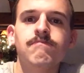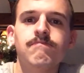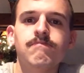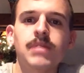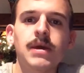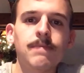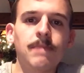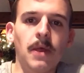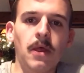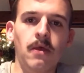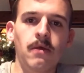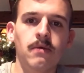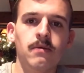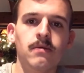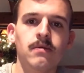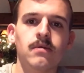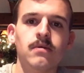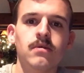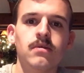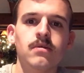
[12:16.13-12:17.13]
People,
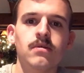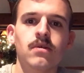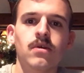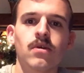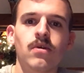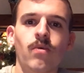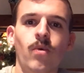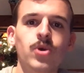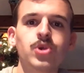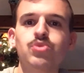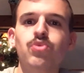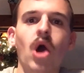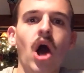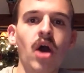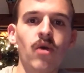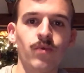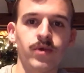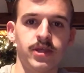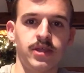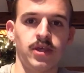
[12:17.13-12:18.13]
what's
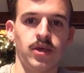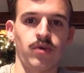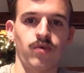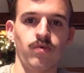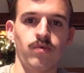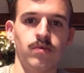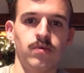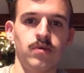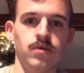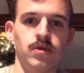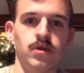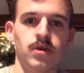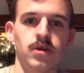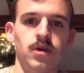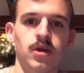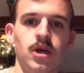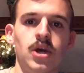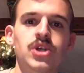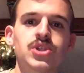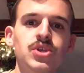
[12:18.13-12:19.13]
wrong with you?
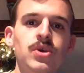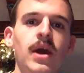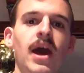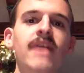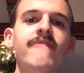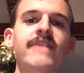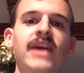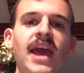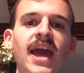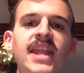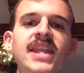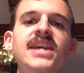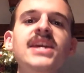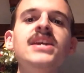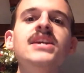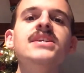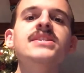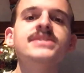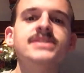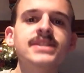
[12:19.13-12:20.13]
Do you have
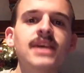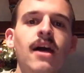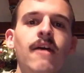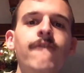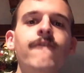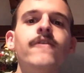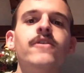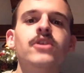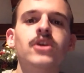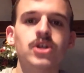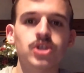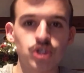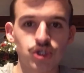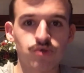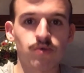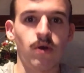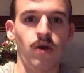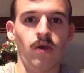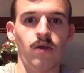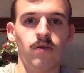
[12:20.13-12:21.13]
any
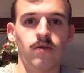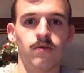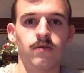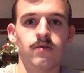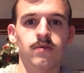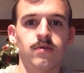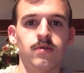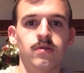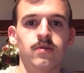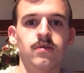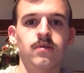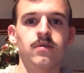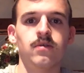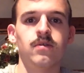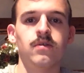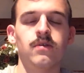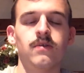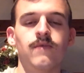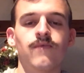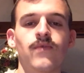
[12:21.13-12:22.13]
self-control?
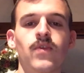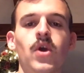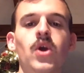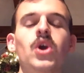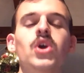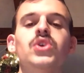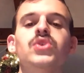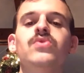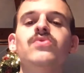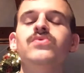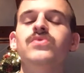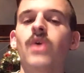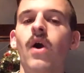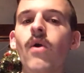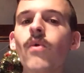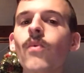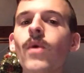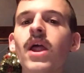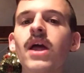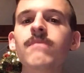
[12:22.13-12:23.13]
You
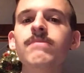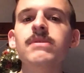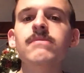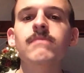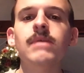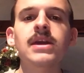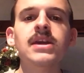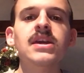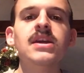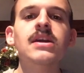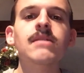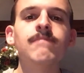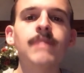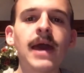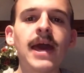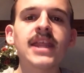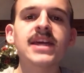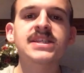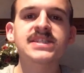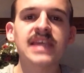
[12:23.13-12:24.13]
don't want to be making a
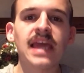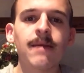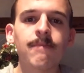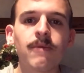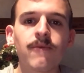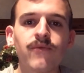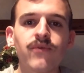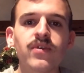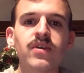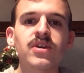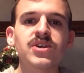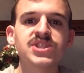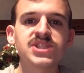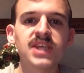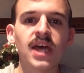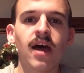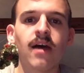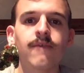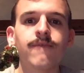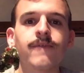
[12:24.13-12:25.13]
bad example for
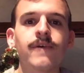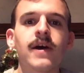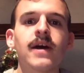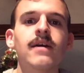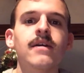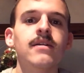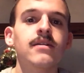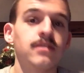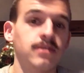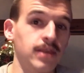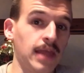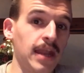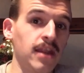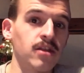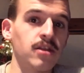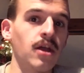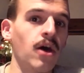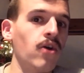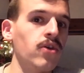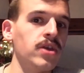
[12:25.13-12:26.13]
yourself, let
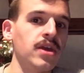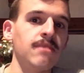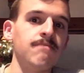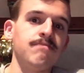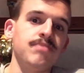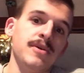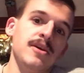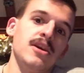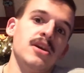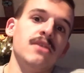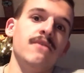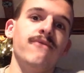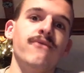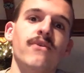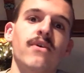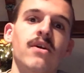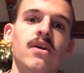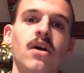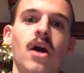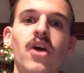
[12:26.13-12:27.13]
alone it be
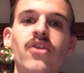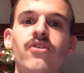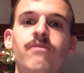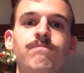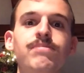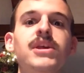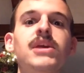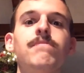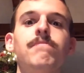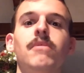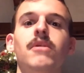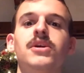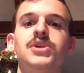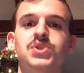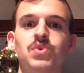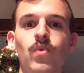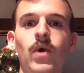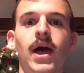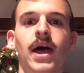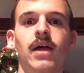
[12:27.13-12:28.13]
for other people
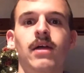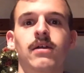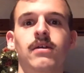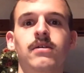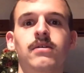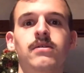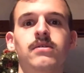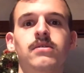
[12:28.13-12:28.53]
as well.